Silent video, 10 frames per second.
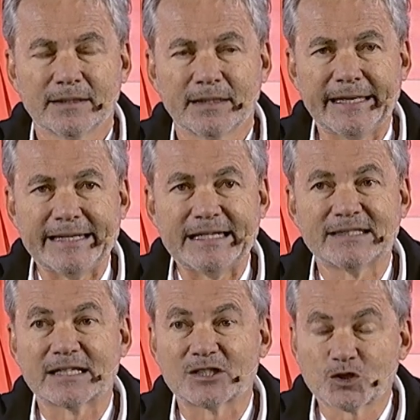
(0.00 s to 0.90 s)

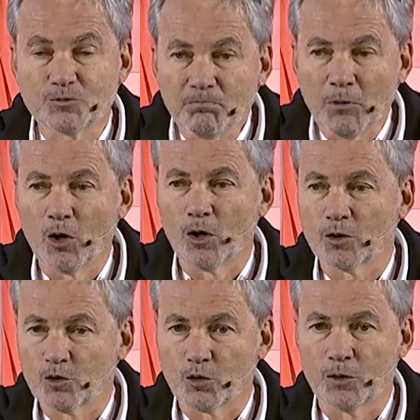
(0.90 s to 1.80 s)
a small
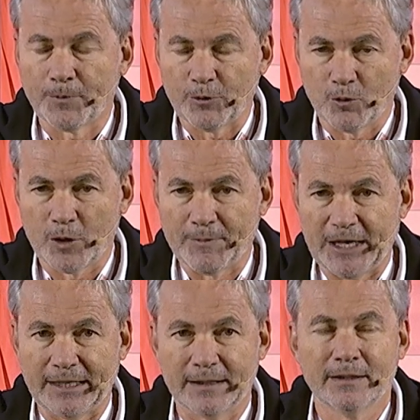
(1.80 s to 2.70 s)
group of
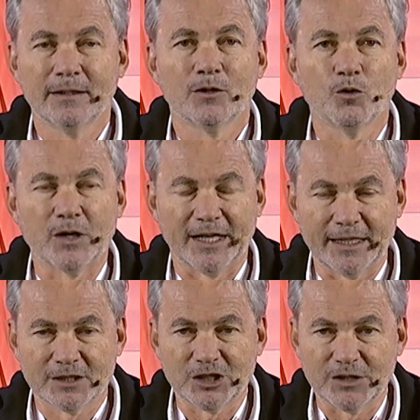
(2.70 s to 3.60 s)
women who can
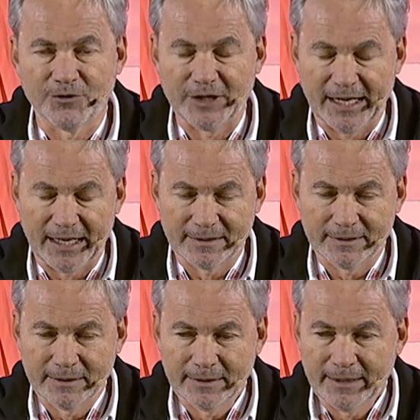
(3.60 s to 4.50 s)
achieve that.
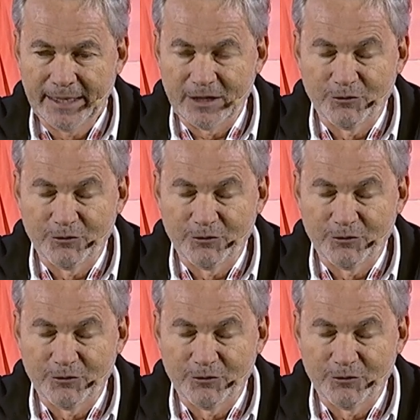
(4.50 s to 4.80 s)
And